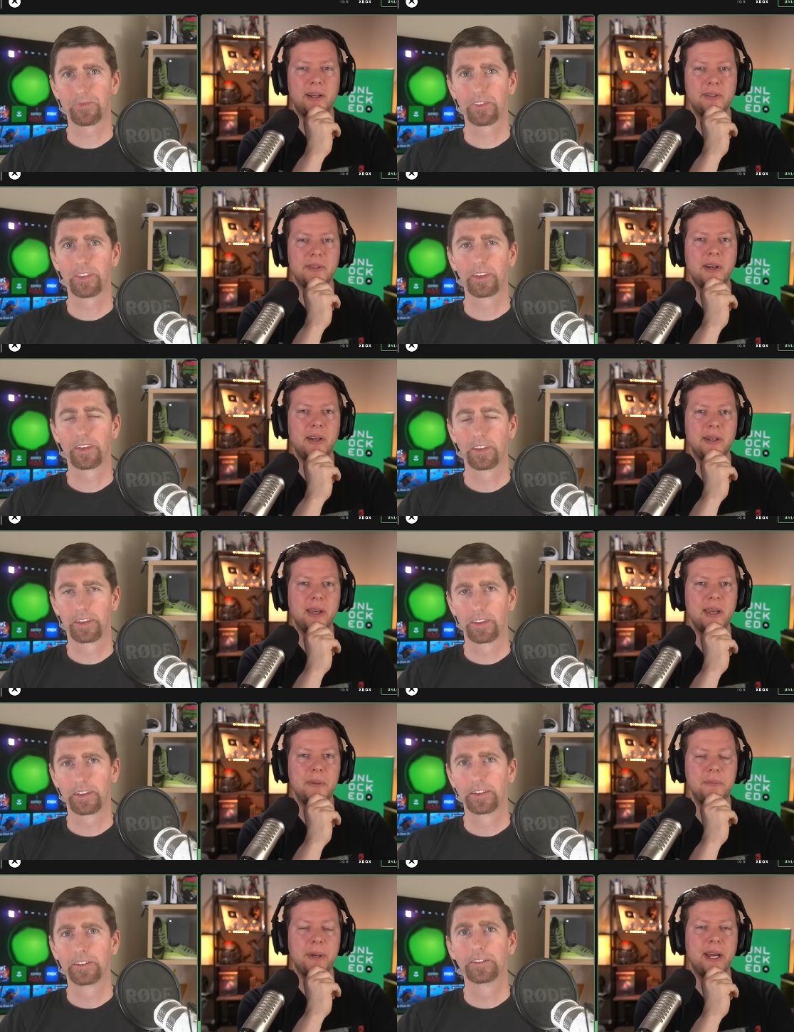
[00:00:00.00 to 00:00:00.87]
Speaker 1: that it's on
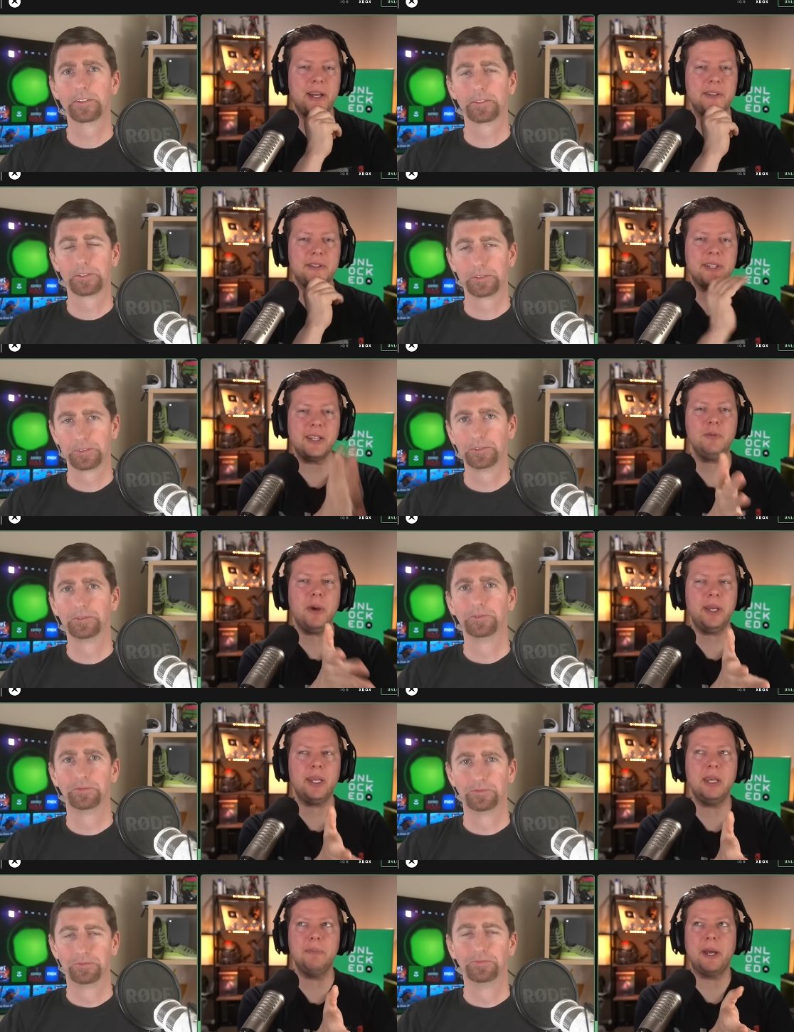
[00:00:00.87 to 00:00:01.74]
Game Pass. That's why
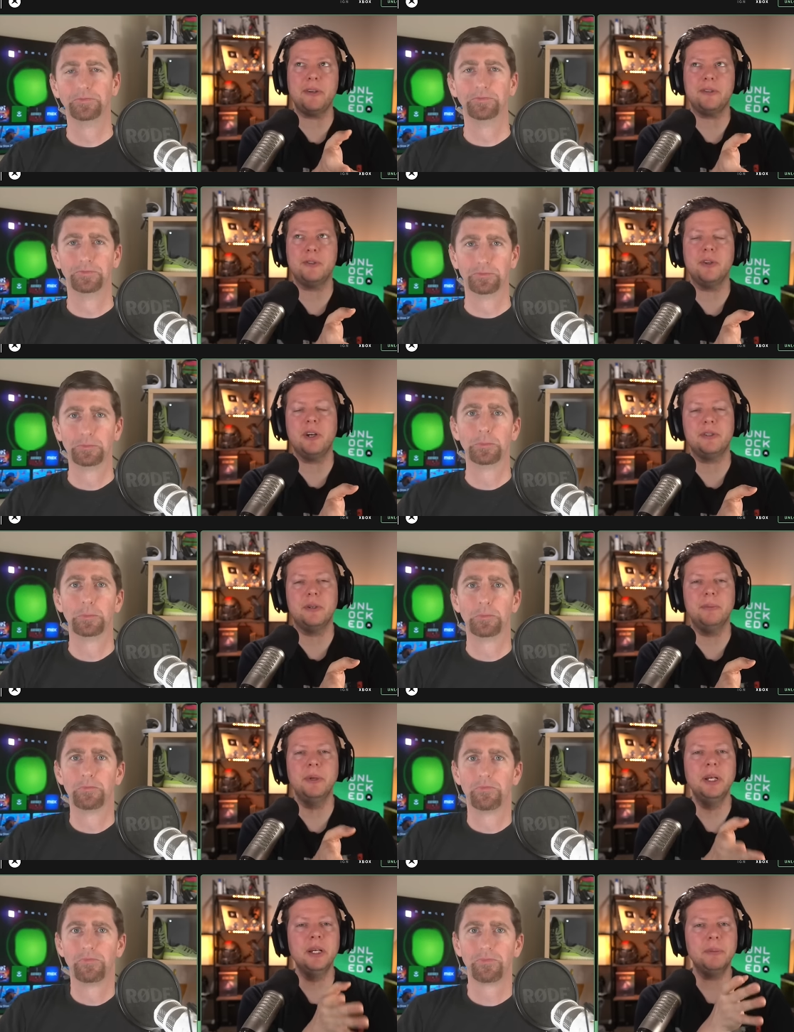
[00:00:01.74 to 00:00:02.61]
Game Pass is awesome
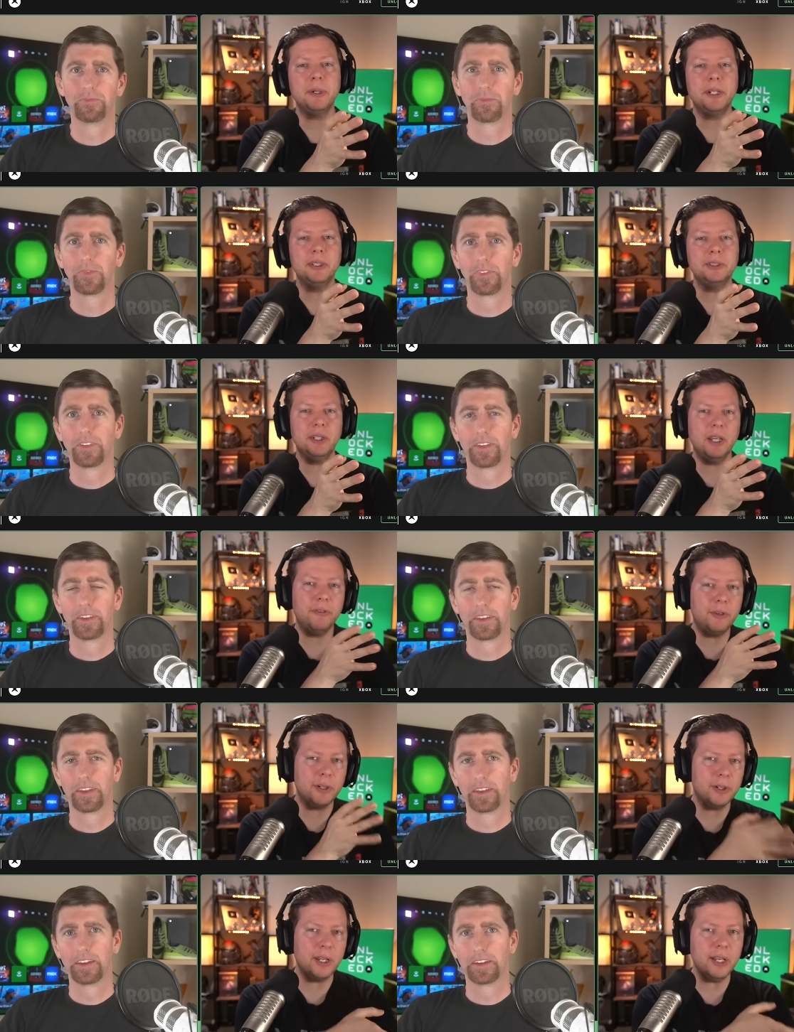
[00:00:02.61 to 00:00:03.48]
because if
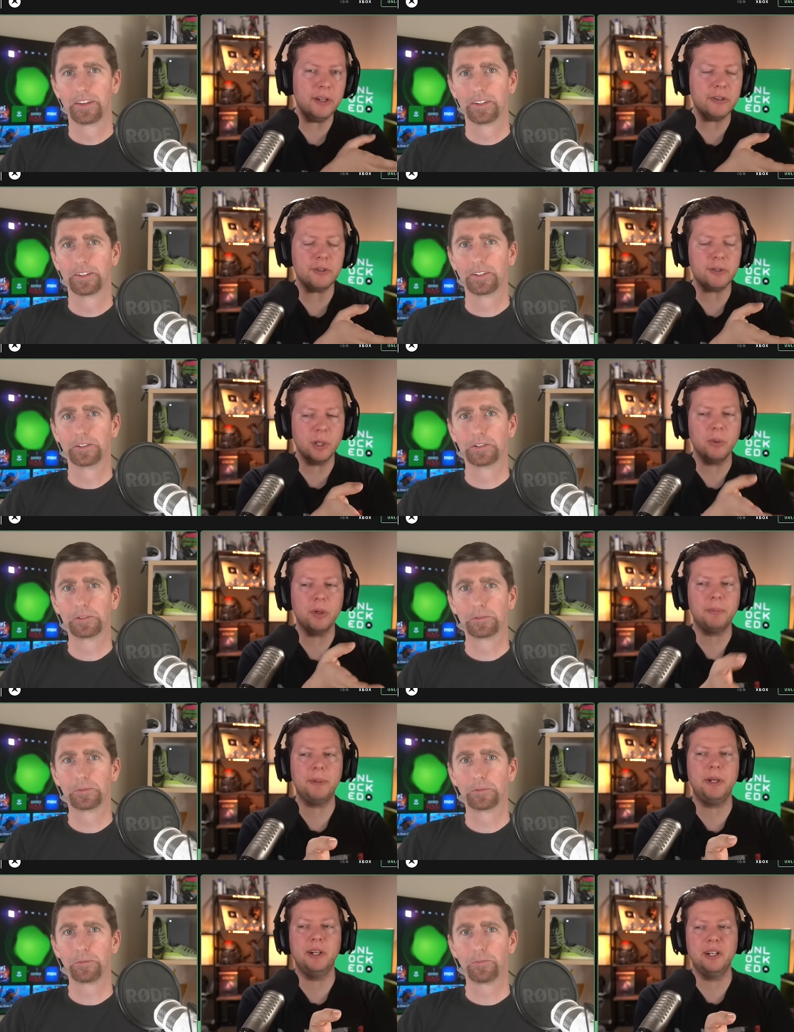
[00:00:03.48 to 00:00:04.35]
you're in a slower
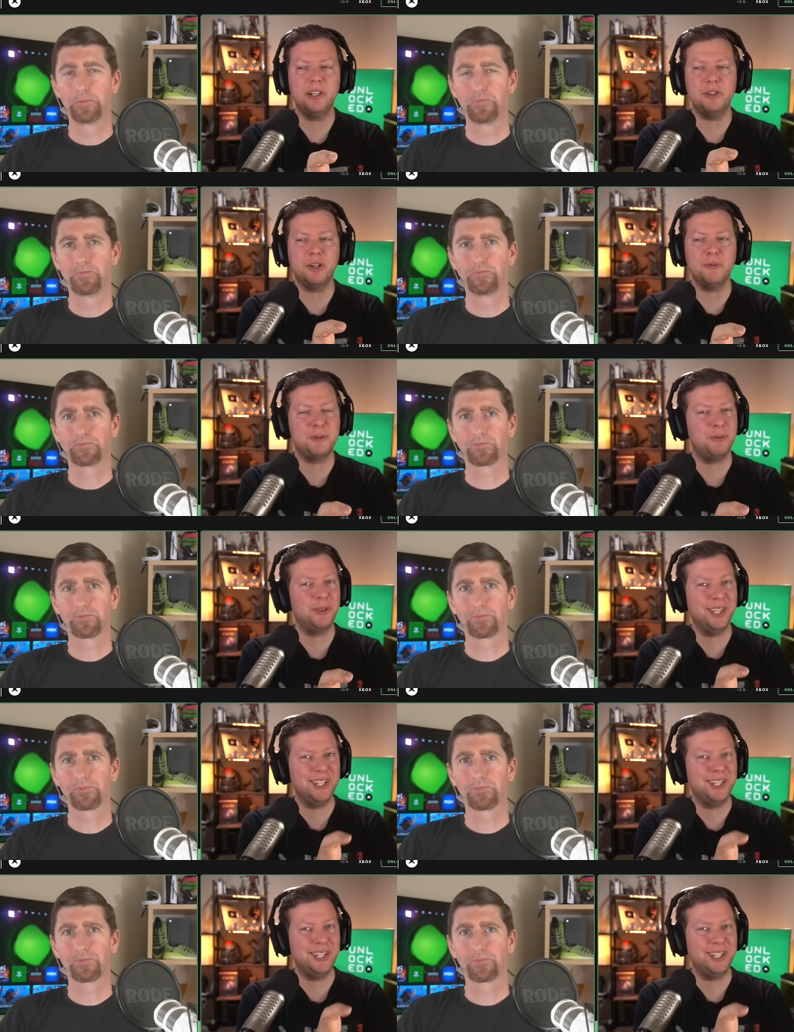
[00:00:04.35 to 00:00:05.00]
period in terms of